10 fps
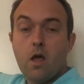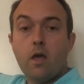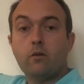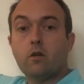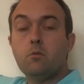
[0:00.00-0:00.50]

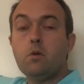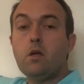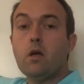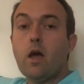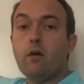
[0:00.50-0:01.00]
is going to
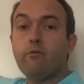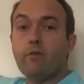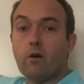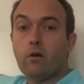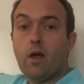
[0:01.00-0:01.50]
be a
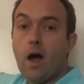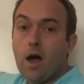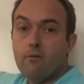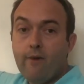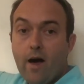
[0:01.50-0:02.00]
fairly
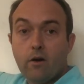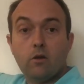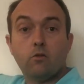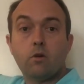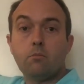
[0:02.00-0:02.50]
high
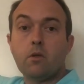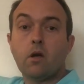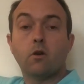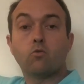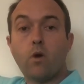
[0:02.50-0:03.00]
value,
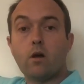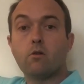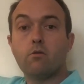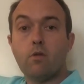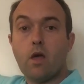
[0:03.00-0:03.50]
something
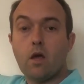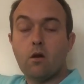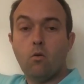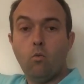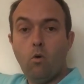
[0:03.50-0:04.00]
greater than
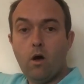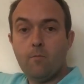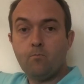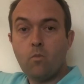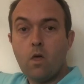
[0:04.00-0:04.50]
1.